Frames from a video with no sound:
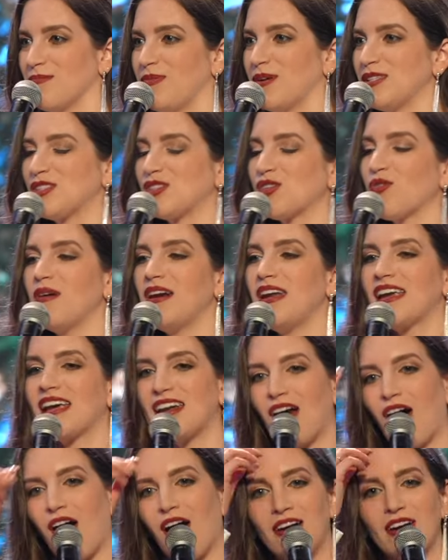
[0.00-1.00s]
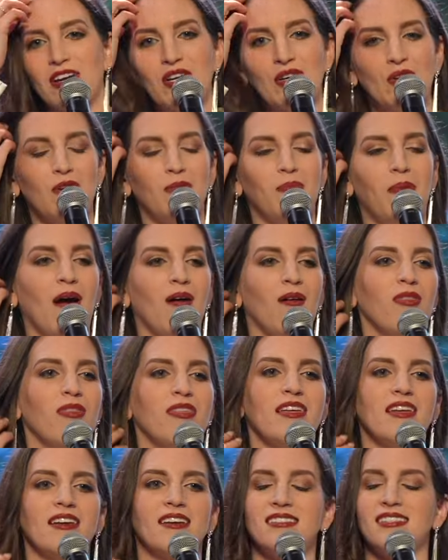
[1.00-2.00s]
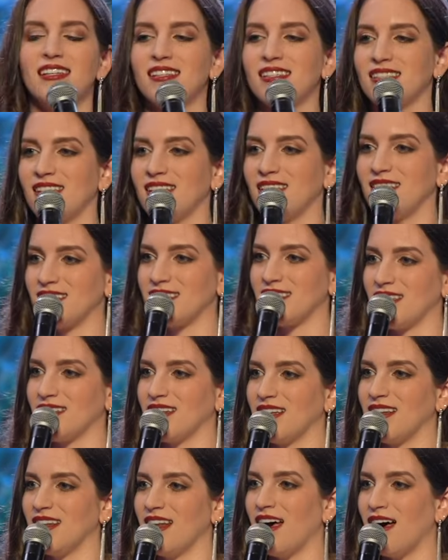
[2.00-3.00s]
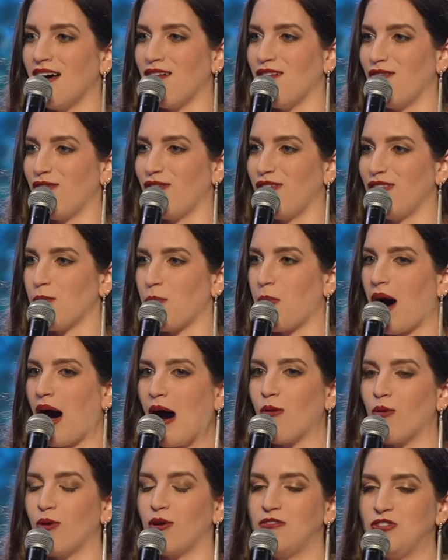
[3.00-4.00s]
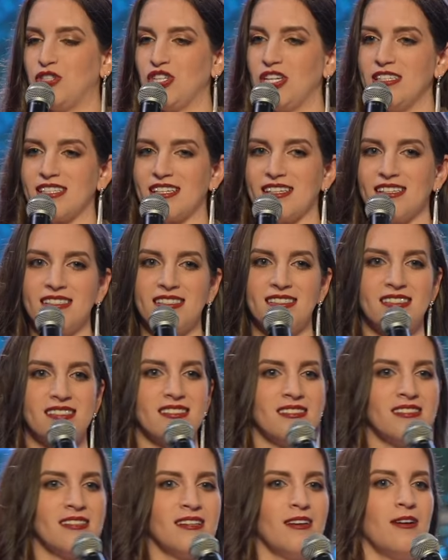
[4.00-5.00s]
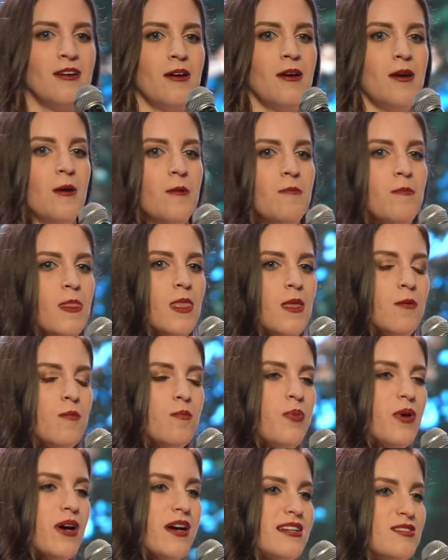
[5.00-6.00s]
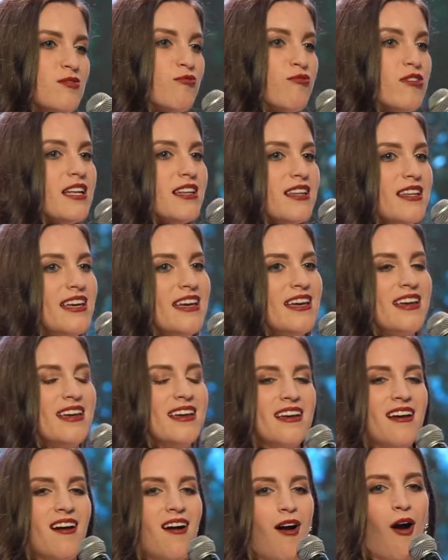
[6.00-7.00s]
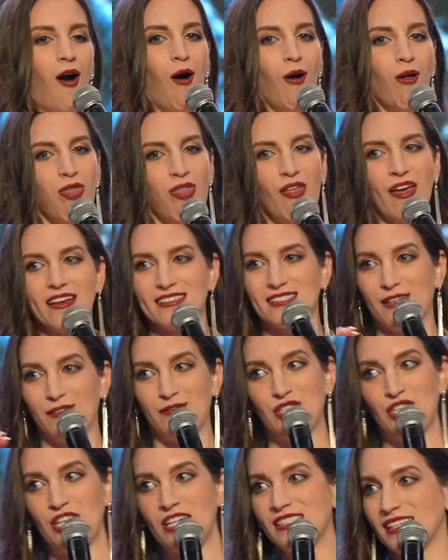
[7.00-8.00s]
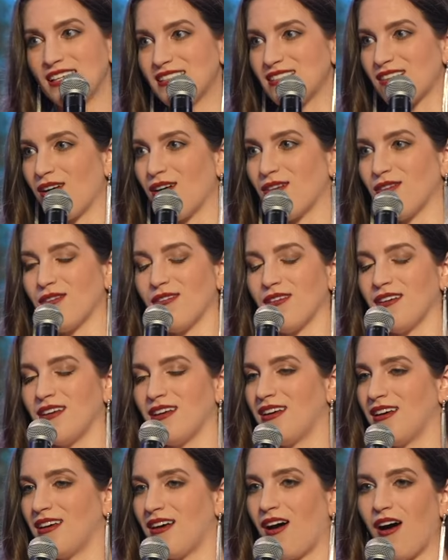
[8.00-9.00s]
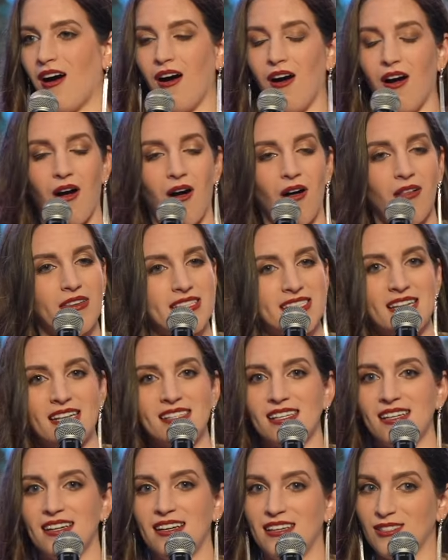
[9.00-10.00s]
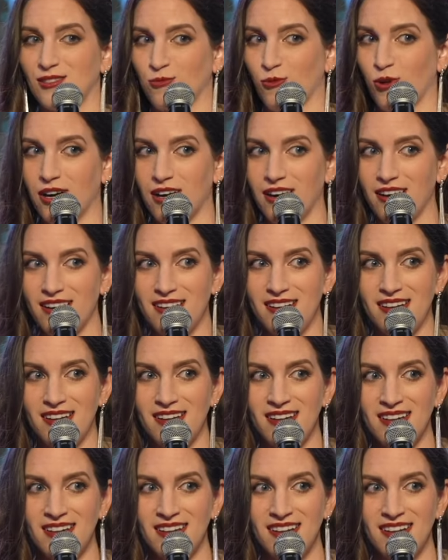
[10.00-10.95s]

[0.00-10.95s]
But so many can argue about the existence and the love and the power of Jesus. But really, all things of Jesus, all it says in his word,